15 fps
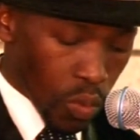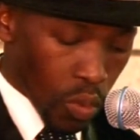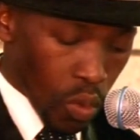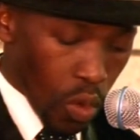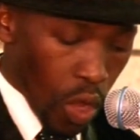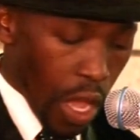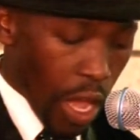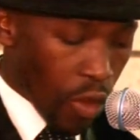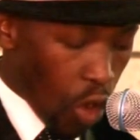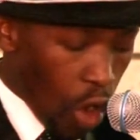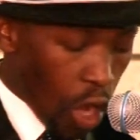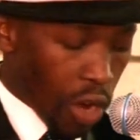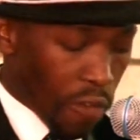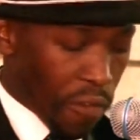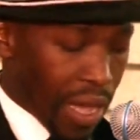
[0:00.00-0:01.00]
and all of
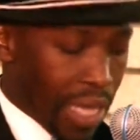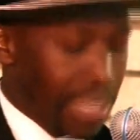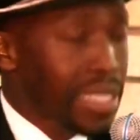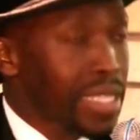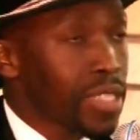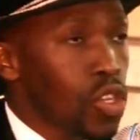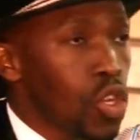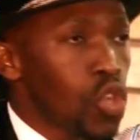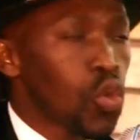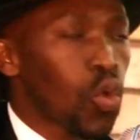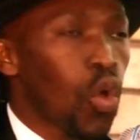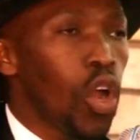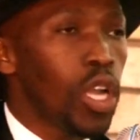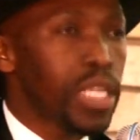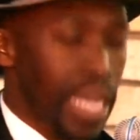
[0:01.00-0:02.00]
us to hold
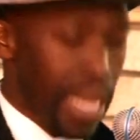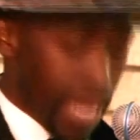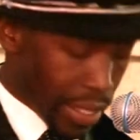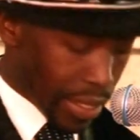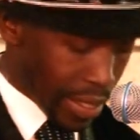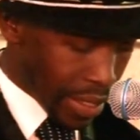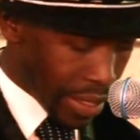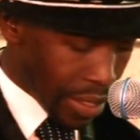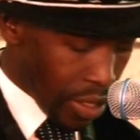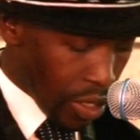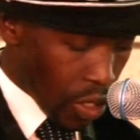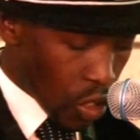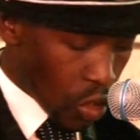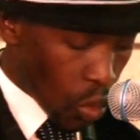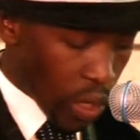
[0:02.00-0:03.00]
hands
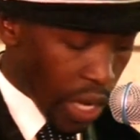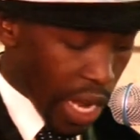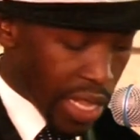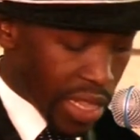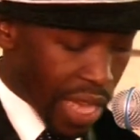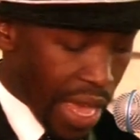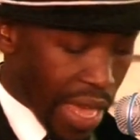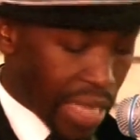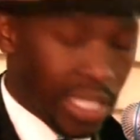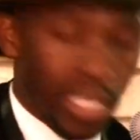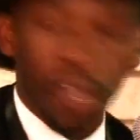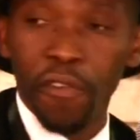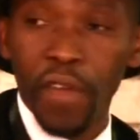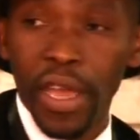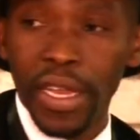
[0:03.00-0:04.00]
together and defend